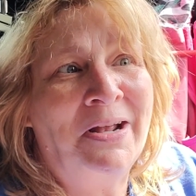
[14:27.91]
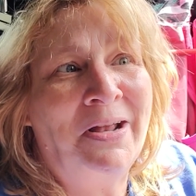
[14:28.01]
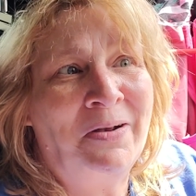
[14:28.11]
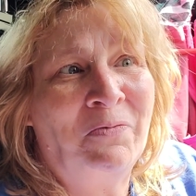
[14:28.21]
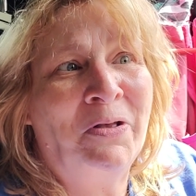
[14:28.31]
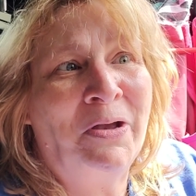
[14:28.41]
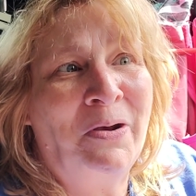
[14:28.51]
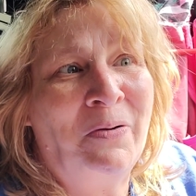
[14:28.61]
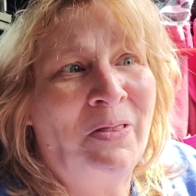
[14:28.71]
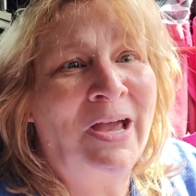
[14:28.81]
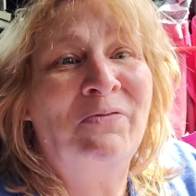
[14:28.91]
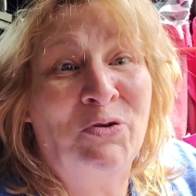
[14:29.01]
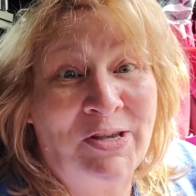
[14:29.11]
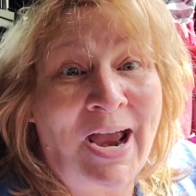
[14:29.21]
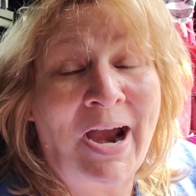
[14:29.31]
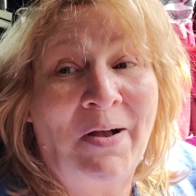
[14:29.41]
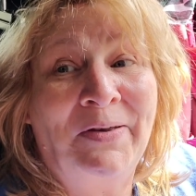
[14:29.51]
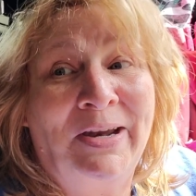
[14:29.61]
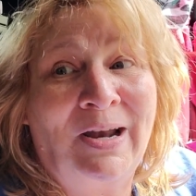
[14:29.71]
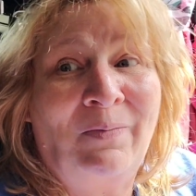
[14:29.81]
It really levels
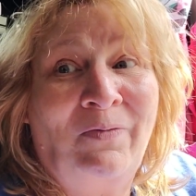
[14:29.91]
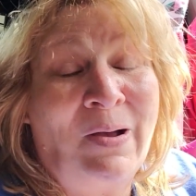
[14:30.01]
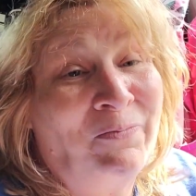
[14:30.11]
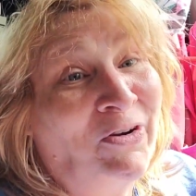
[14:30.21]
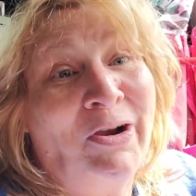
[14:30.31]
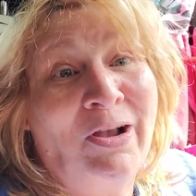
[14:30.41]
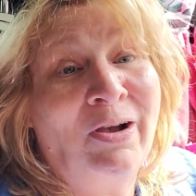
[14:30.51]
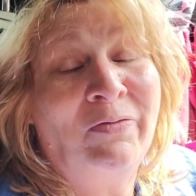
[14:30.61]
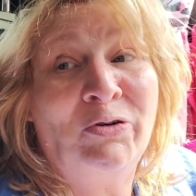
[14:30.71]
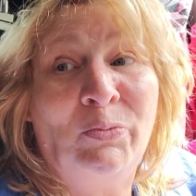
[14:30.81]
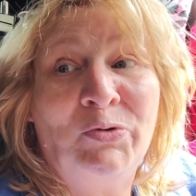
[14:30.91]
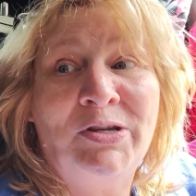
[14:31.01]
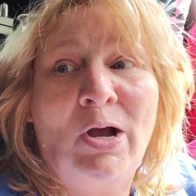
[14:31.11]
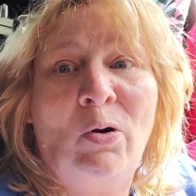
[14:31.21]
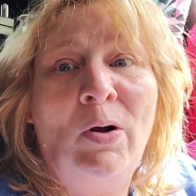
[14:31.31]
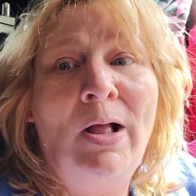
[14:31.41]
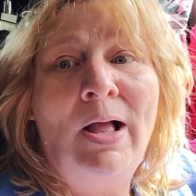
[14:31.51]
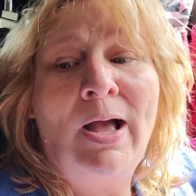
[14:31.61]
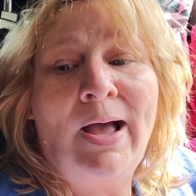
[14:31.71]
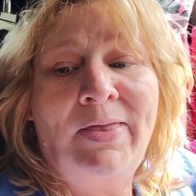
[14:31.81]
out, and I'm very comfortable. So
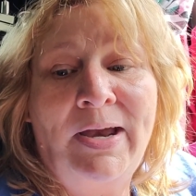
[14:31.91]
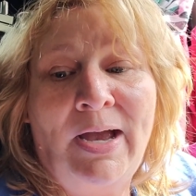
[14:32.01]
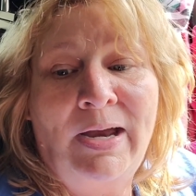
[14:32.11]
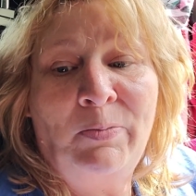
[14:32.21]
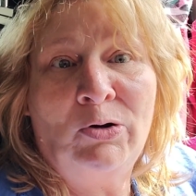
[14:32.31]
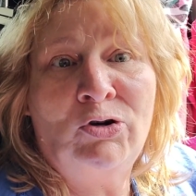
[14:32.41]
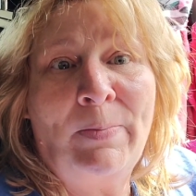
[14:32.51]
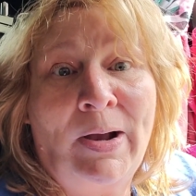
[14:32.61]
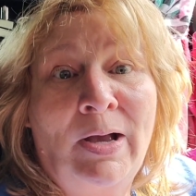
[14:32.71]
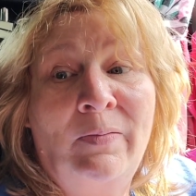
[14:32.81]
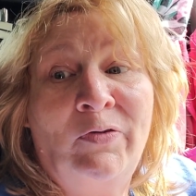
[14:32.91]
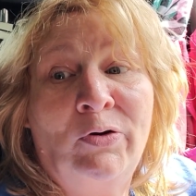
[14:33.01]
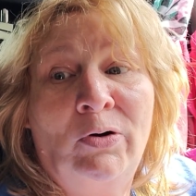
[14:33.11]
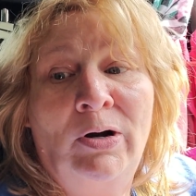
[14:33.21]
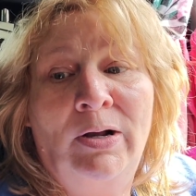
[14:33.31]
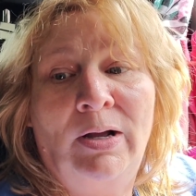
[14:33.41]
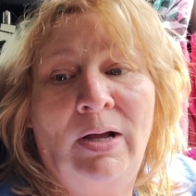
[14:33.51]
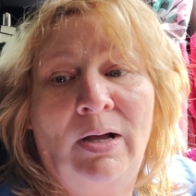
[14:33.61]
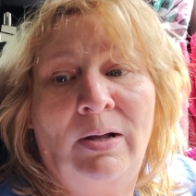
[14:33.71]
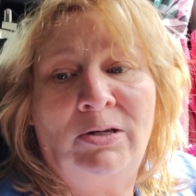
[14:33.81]
I think I am going to try my comforter
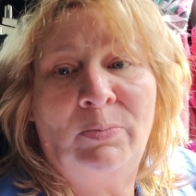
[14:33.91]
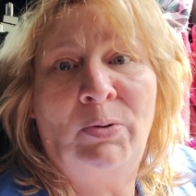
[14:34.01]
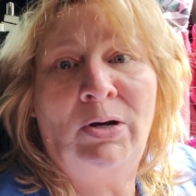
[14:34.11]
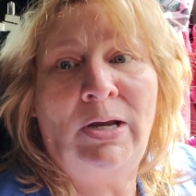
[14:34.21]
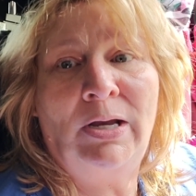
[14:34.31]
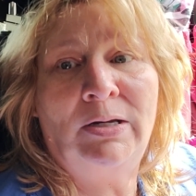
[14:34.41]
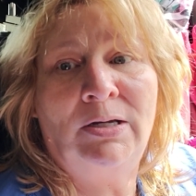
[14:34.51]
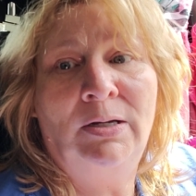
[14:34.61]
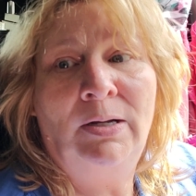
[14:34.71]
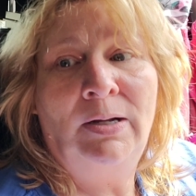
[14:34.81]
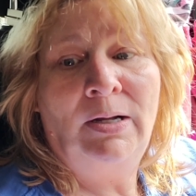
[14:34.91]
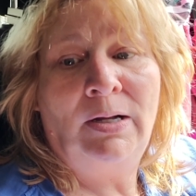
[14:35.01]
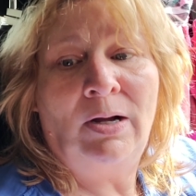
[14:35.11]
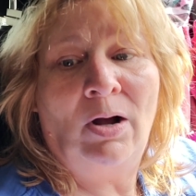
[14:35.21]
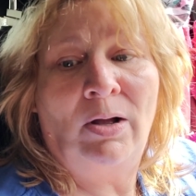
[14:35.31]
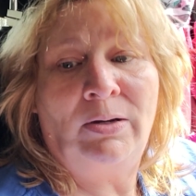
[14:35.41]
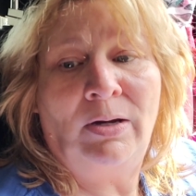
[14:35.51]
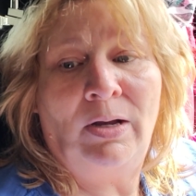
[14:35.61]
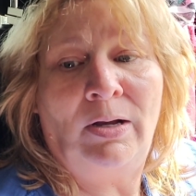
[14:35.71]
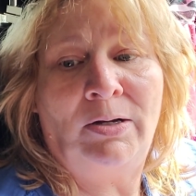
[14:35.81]
to put it
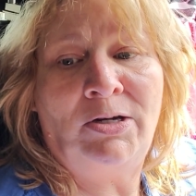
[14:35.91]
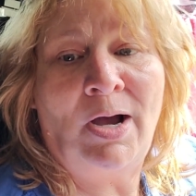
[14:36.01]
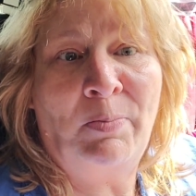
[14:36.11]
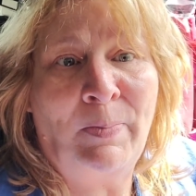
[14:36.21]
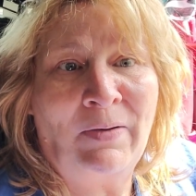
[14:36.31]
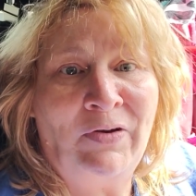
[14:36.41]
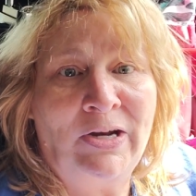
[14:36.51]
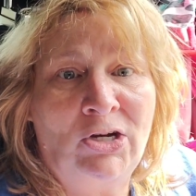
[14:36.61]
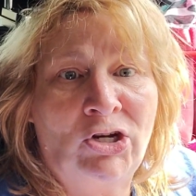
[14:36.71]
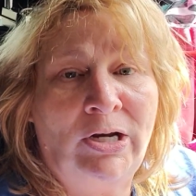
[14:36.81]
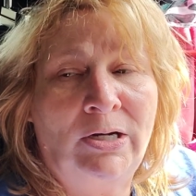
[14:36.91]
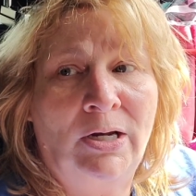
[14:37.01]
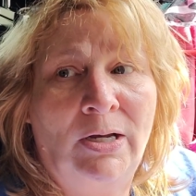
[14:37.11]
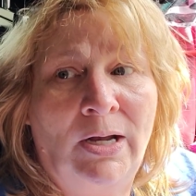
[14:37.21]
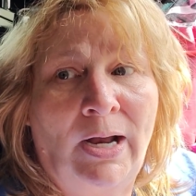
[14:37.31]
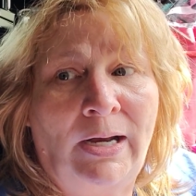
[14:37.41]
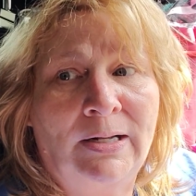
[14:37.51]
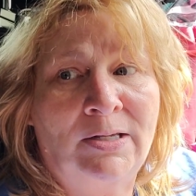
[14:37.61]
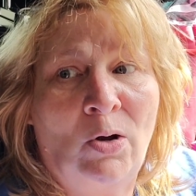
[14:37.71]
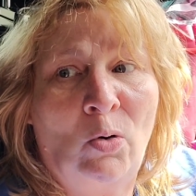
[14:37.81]
on top of my fitted sheet.
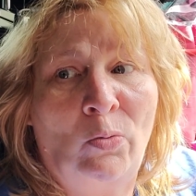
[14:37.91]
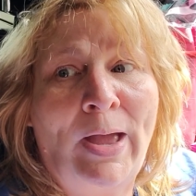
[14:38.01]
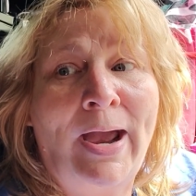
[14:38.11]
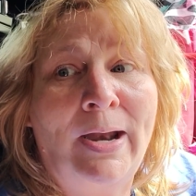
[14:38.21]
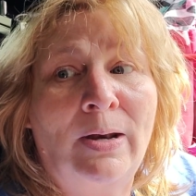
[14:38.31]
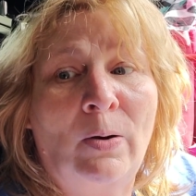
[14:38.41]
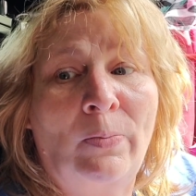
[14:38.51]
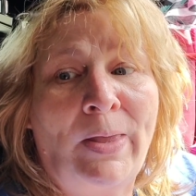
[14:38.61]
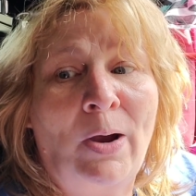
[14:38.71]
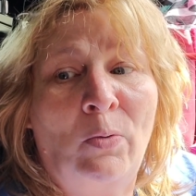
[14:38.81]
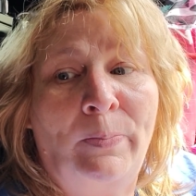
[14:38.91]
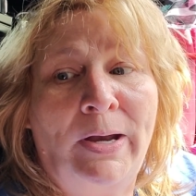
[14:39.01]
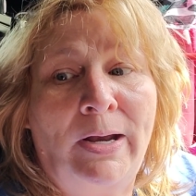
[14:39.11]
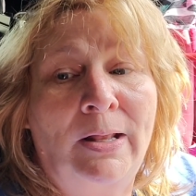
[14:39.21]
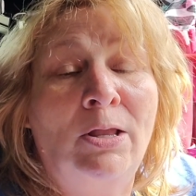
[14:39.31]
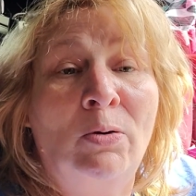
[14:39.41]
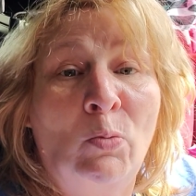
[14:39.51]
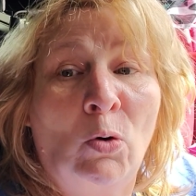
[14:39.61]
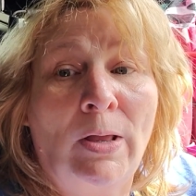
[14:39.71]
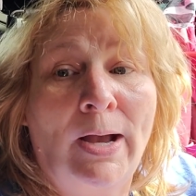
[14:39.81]
And so that would be, it'd look
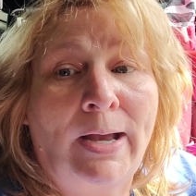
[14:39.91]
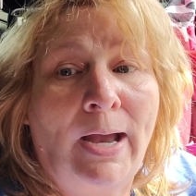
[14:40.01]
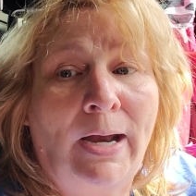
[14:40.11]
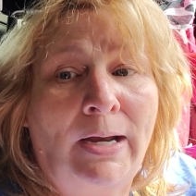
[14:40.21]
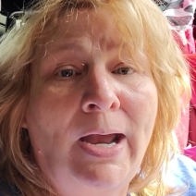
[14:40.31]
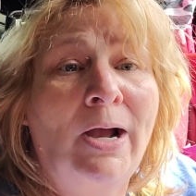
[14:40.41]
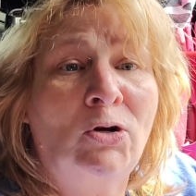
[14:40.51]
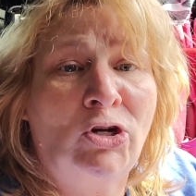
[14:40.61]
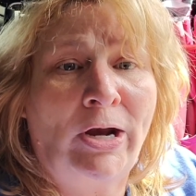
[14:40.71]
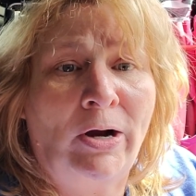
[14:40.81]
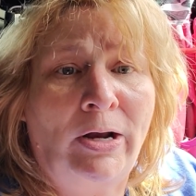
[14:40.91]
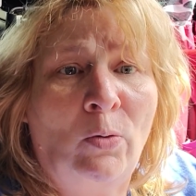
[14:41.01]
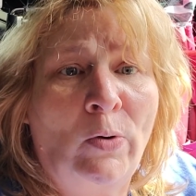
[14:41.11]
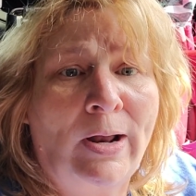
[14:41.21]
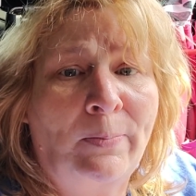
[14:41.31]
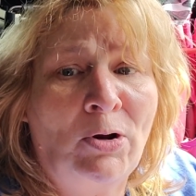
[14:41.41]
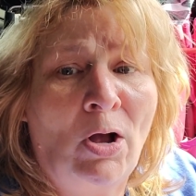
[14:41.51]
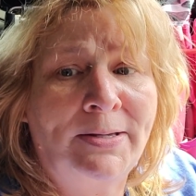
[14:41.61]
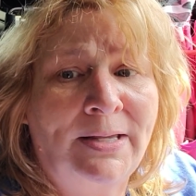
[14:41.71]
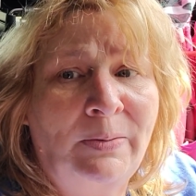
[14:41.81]
more like a couch area when I'm
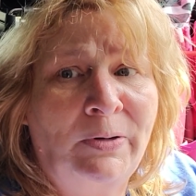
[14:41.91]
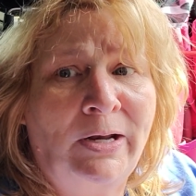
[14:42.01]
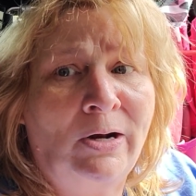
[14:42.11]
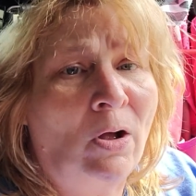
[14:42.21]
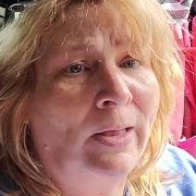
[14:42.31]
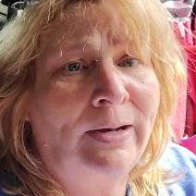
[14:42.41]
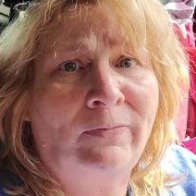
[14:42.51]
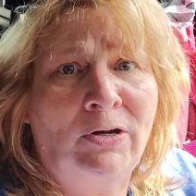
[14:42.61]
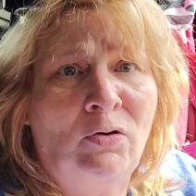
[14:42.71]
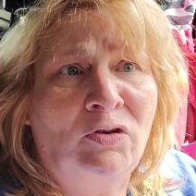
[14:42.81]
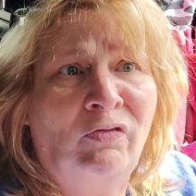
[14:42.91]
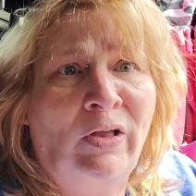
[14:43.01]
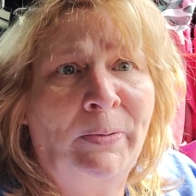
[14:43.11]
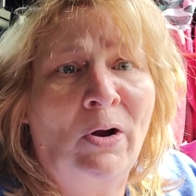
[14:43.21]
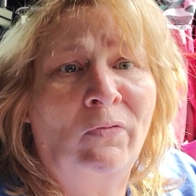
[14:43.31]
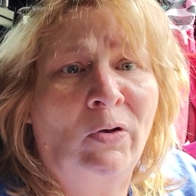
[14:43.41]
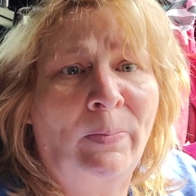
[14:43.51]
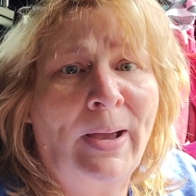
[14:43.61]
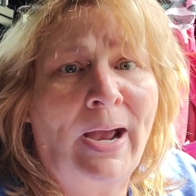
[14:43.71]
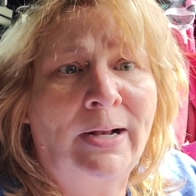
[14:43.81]
not sleeping in it. All I'd have to do is flip it over on
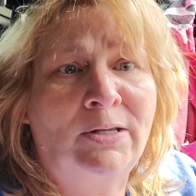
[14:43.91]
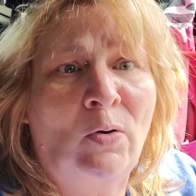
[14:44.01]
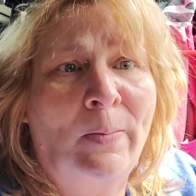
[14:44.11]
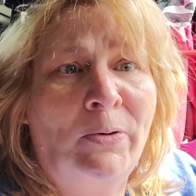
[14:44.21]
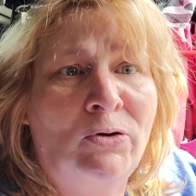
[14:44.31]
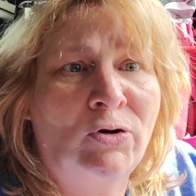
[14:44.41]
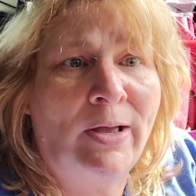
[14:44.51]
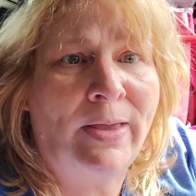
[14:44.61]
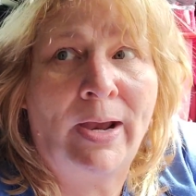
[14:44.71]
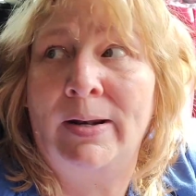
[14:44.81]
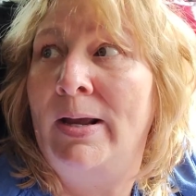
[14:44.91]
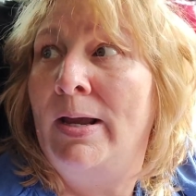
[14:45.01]
the back. So I'm going to try that.